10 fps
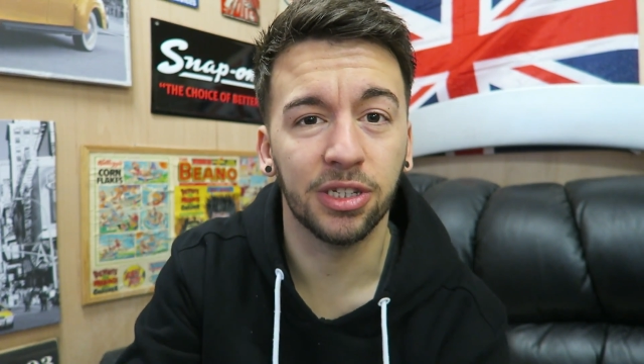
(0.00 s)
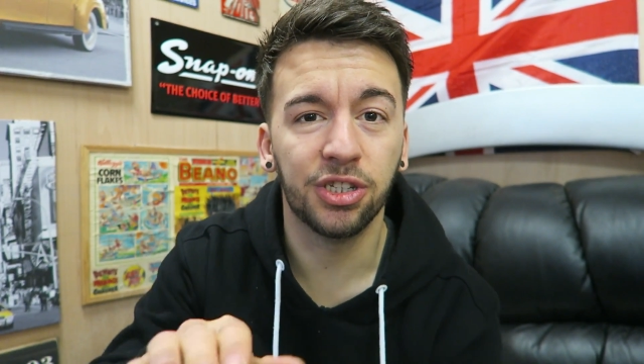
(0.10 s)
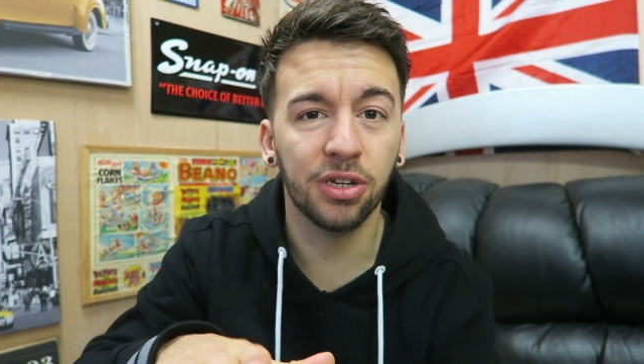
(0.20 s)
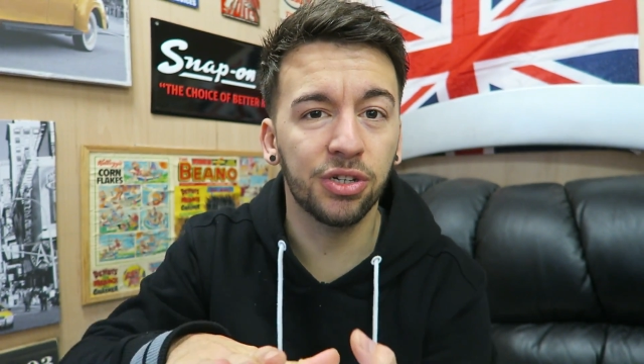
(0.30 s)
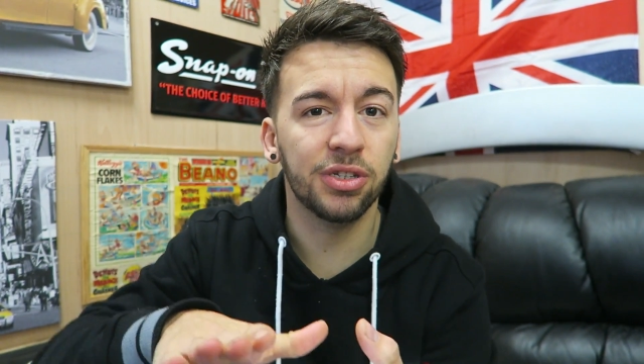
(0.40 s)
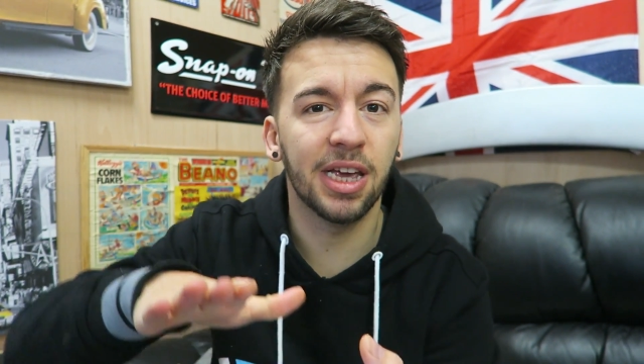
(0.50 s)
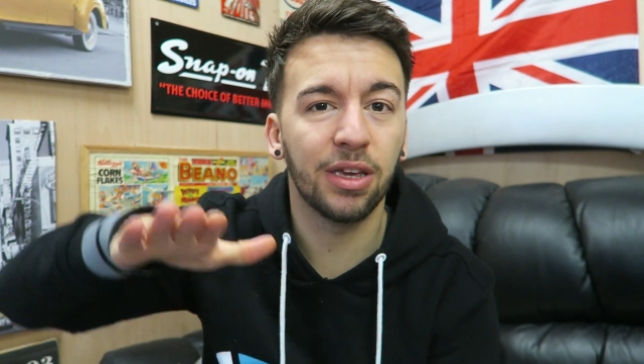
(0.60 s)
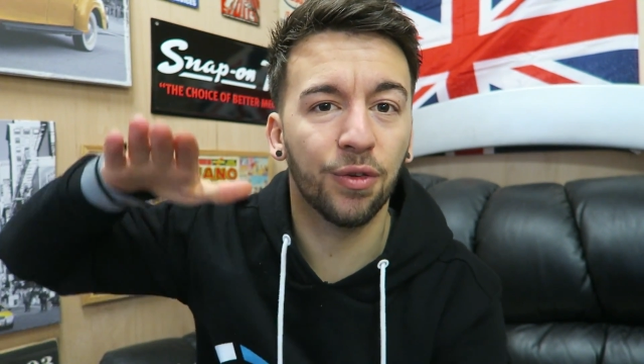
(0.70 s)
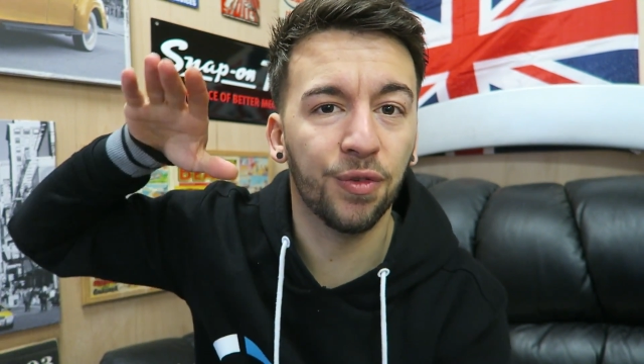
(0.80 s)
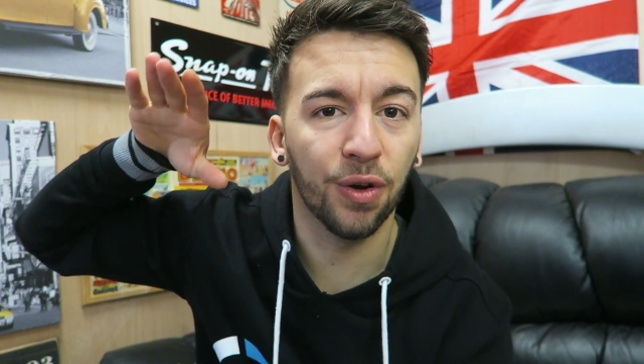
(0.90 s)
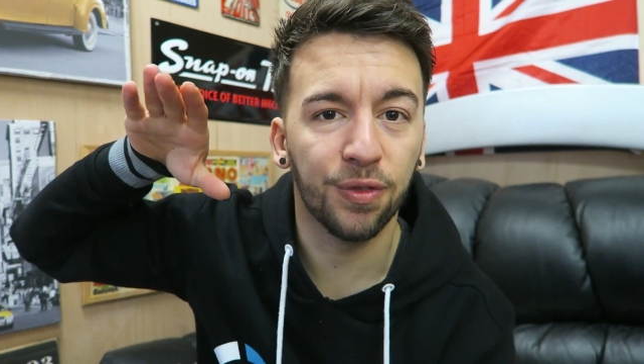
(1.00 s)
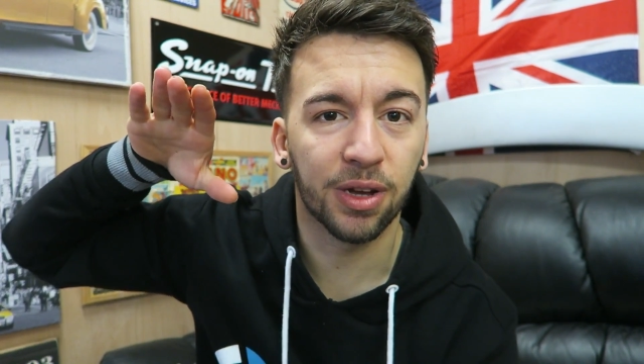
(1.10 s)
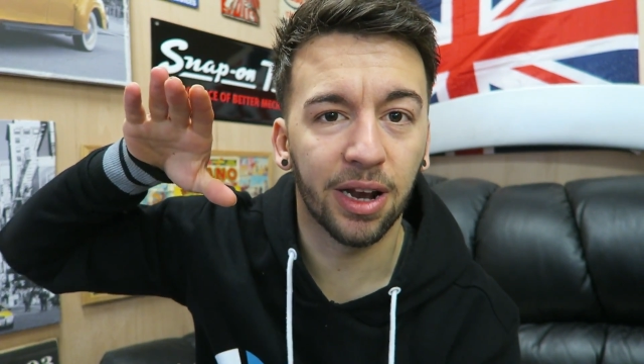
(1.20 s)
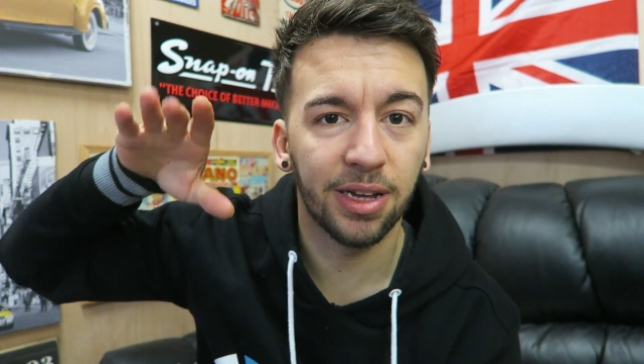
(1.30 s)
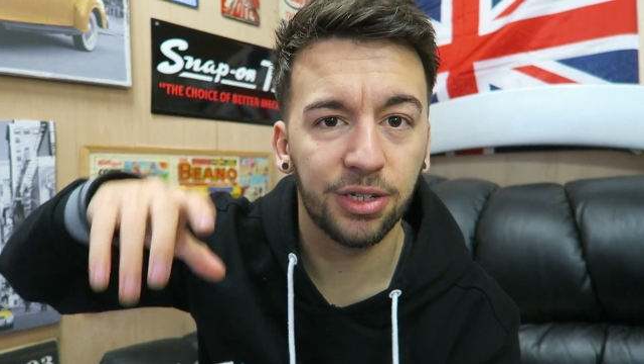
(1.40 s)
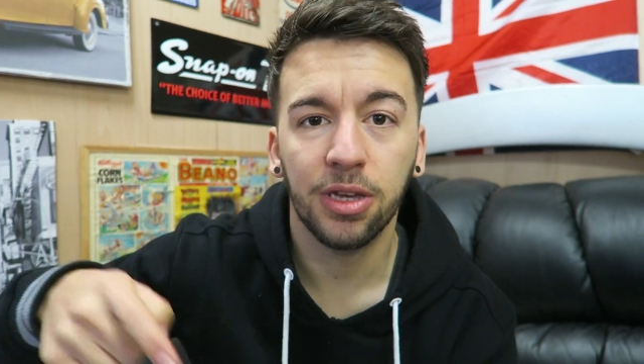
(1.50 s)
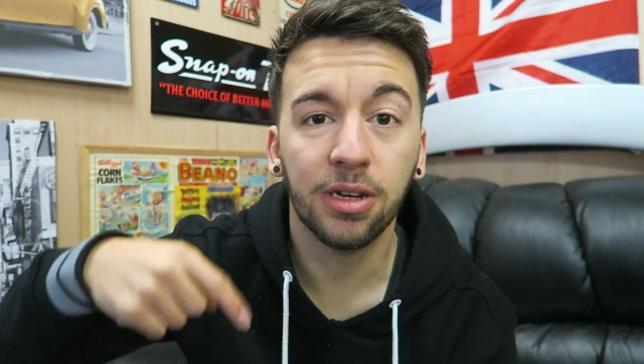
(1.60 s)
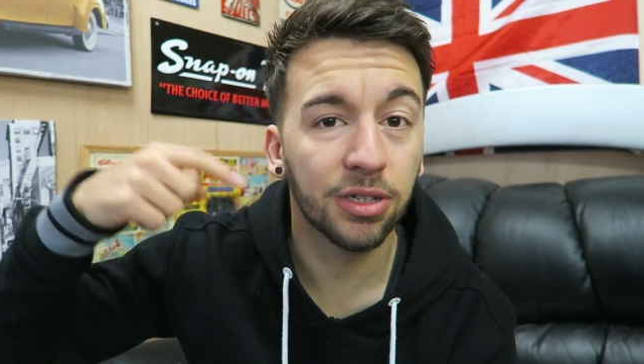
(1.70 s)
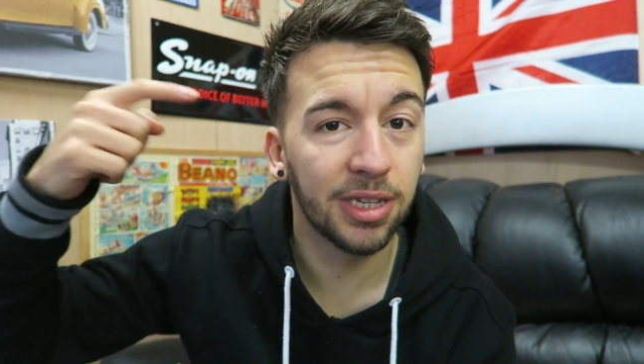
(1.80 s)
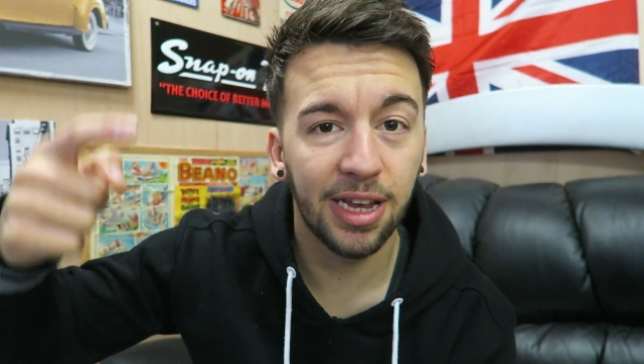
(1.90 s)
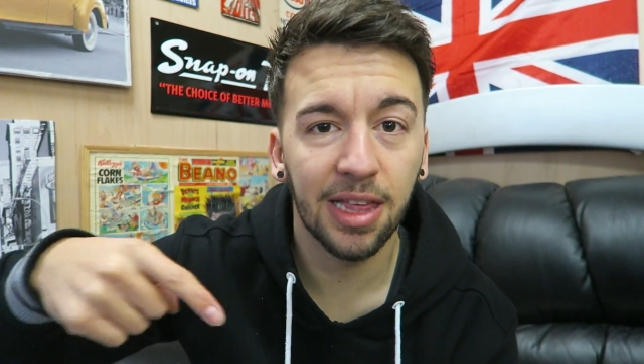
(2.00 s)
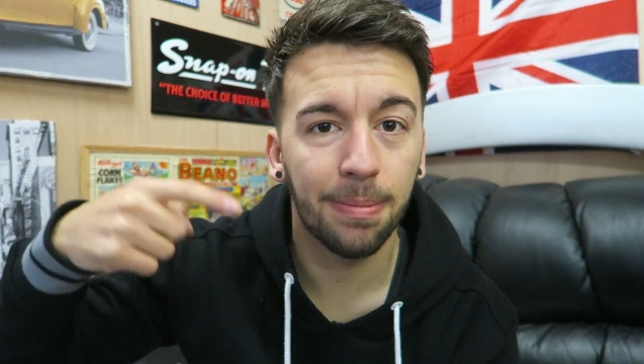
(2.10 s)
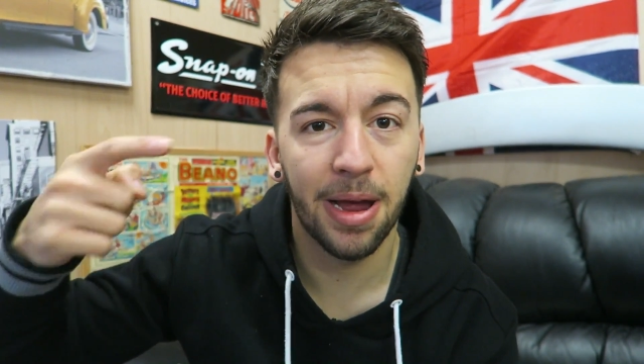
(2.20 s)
As soon as you take your foot off the clutch, you can just hear that